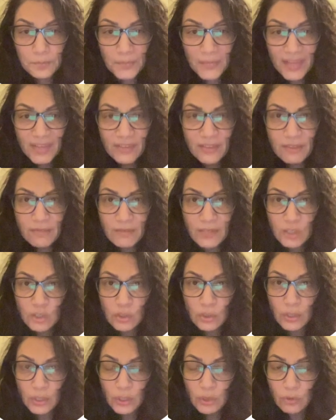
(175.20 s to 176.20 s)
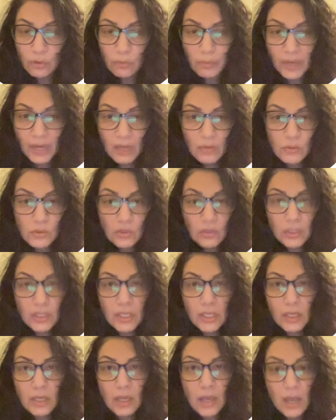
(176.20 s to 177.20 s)
individual and group
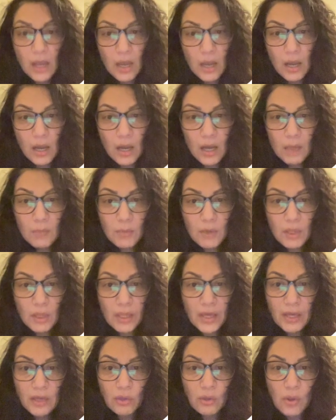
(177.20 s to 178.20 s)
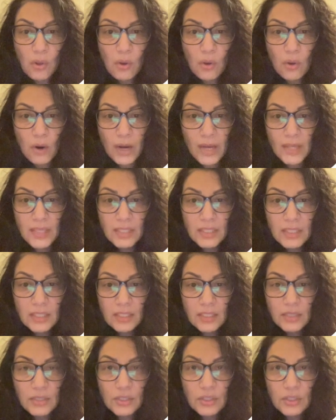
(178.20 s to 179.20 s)
counseling, collateral
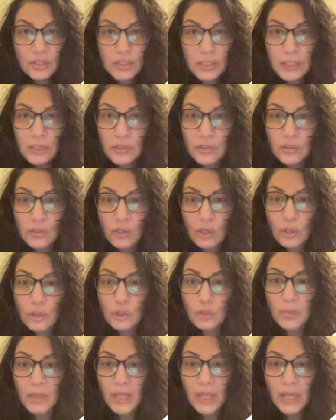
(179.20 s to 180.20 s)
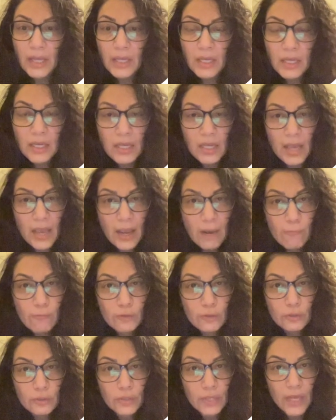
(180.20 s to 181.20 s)
crisis, discharge planning,
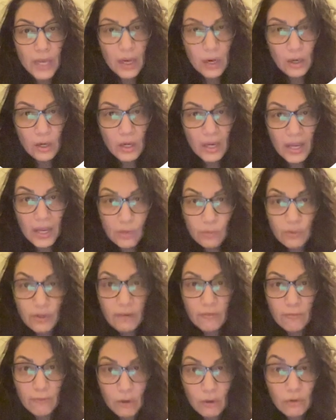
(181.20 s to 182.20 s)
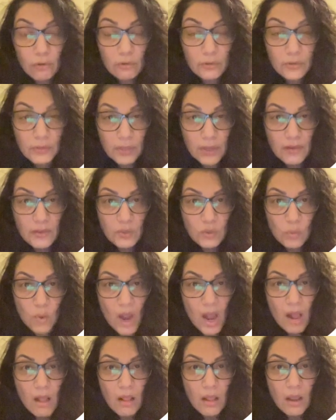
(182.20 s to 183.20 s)
aftercare, and referrals as
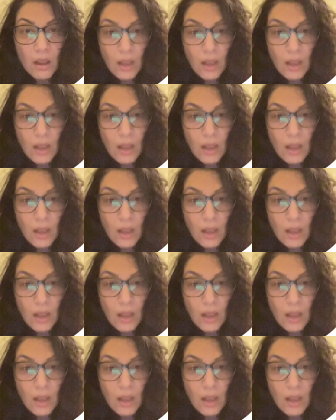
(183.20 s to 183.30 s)
well.